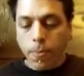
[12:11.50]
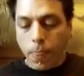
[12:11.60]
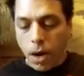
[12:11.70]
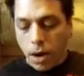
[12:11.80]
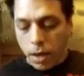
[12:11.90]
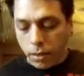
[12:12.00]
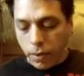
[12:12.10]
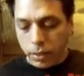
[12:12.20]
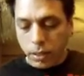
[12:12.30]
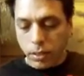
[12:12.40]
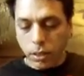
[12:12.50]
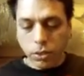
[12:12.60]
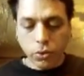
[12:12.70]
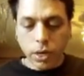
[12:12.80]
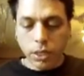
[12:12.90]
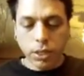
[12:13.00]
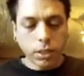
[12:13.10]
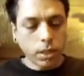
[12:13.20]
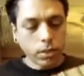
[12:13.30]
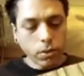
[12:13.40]
Alright, the rest of these are trenches.
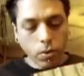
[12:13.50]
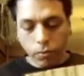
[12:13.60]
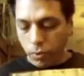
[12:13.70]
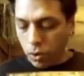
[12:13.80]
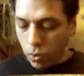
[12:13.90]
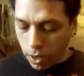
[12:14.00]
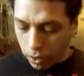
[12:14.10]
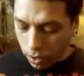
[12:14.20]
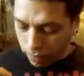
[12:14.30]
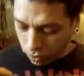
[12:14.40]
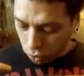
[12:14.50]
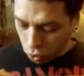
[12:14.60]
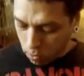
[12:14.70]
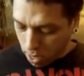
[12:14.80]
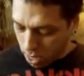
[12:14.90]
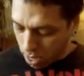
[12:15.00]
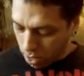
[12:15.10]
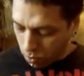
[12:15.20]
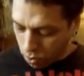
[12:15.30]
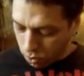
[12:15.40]
Let's go over real quick. You have a
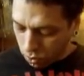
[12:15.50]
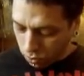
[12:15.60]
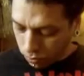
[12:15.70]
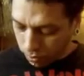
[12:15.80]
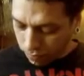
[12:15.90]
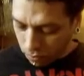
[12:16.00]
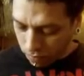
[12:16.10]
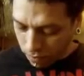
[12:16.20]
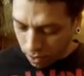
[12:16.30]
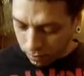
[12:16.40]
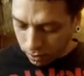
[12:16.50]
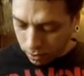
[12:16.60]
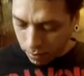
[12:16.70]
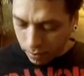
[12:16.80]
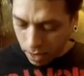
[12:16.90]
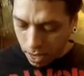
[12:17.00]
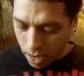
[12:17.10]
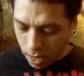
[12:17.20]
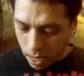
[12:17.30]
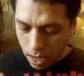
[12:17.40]

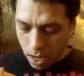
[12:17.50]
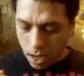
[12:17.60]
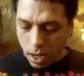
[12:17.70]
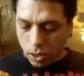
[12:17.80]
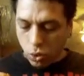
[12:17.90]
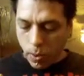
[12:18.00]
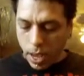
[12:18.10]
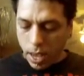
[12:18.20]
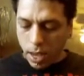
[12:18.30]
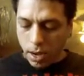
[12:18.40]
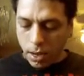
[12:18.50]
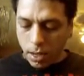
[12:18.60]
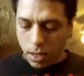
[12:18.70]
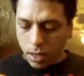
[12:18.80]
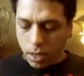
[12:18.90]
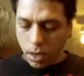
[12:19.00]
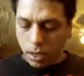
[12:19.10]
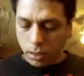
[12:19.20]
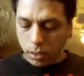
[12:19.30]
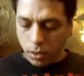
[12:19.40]
2x8. 2x8,
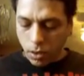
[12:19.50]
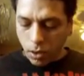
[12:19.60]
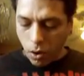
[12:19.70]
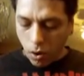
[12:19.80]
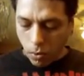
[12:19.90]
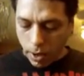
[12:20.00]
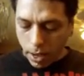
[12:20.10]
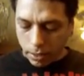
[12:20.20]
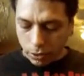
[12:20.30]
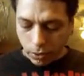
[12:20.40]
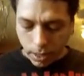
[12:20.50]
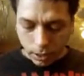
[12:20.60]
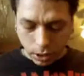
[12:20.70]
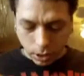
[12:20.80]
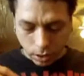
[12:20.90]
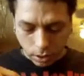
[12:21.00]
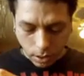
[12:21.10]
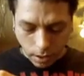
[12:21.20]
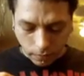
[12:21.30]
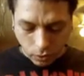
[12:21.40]
it's a long hallway trench. You
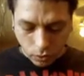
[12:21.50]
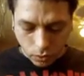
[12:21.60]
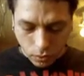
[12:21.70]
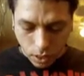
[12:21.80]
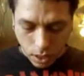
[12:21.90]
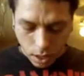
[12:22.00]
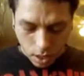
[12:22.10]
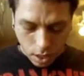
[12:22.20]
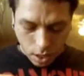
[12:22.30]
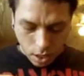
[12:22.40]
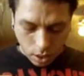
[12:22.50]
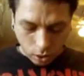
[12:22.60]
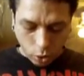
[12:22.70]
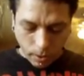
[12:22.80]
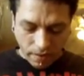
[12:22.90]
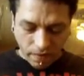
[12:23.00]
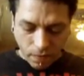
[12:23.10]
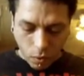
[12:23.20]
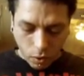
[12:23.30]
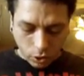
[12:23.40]
have
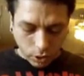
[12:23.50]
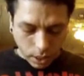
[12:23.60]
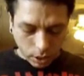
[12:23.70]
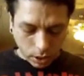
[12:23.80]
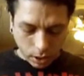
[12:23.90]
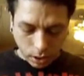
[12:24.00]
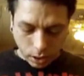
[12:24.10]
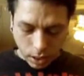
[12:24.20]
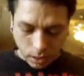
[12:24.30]
2x4 trenches.